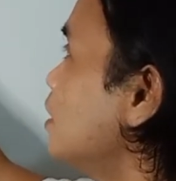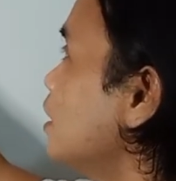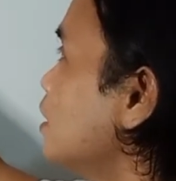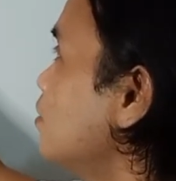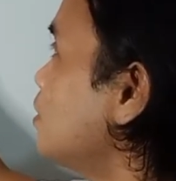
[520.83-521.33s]

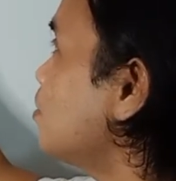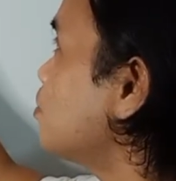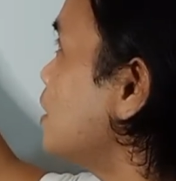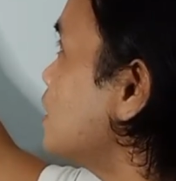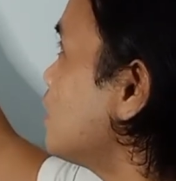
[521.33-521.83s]
Negative times
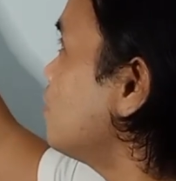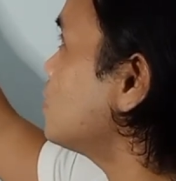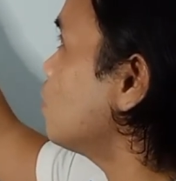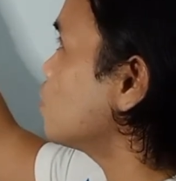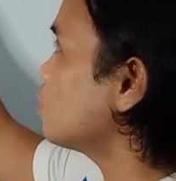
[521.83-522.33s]
positive is
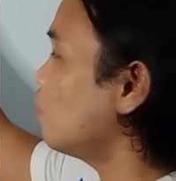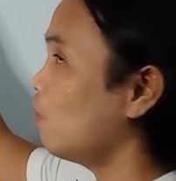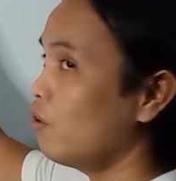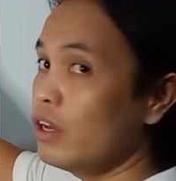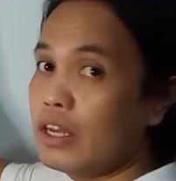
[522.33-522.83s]

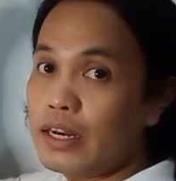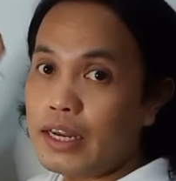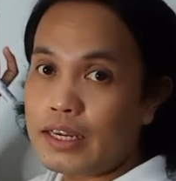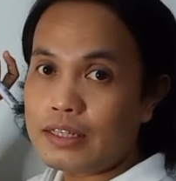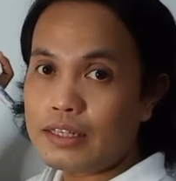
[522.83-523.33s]
also
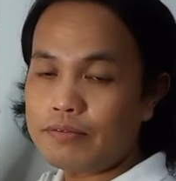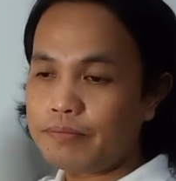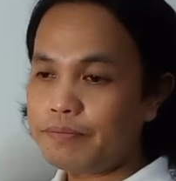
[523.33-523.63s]
negative.